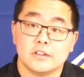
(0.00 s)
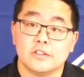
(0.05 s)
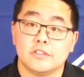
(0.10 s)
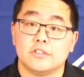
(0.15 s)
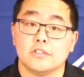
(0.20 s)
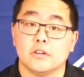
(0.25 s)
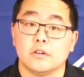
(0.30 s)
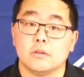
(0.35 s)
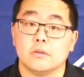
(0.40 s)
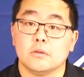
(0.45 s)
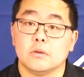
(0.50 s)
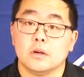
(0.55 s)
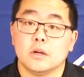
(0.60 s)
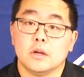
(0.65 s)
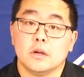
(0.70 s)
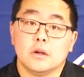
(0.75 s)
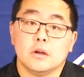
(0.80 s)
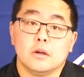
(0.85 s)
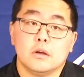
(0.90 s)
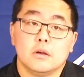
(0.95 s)
So
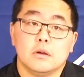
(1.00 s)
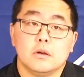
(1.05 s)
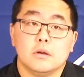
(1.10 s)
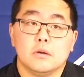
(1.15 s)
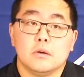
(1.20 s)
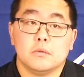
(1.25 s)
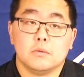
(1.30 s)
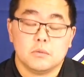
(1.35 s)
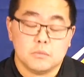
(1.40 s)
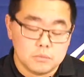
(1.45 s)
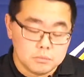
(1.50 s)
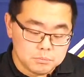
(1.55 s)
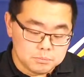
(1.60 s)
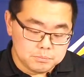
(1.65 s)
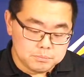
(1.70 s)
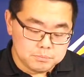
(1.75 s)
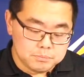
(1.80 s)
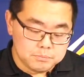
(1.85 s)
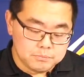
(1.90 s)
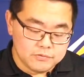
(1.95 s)

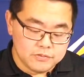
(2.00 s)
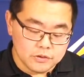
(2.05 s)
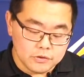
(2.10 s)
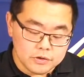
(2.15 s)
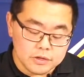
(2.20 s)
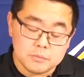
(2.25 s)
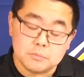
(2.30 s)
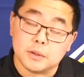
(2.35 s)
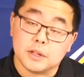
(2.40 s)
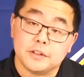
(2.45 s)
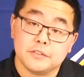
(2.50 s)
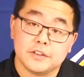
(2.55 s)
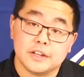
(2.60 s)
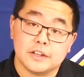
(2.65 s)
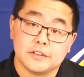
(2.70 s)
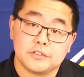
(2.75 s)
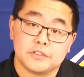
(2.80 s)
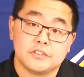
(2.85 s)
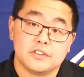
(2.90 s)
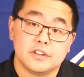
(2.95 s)
floating ball valves